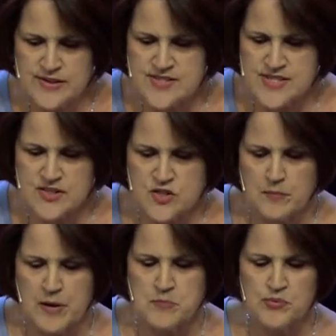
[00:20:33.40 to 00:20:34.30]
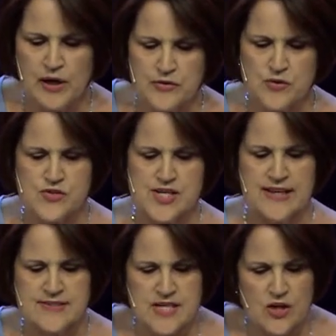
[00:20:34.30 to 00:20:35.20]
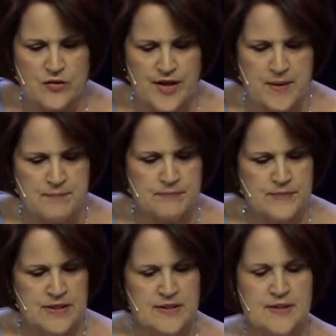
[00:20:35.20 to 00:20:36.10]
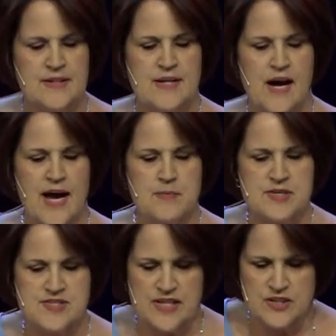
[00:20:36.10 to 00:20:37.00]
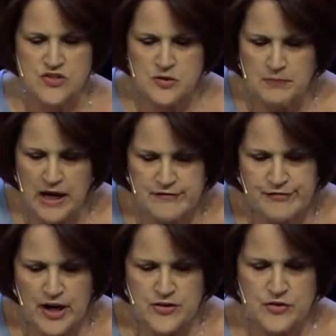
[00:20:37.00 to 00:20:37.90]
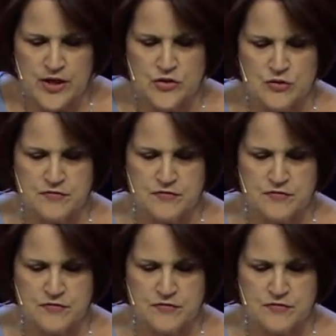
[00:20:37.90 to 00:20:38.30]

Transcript: instead to my brothers and tell them, I am ascending to my Father and your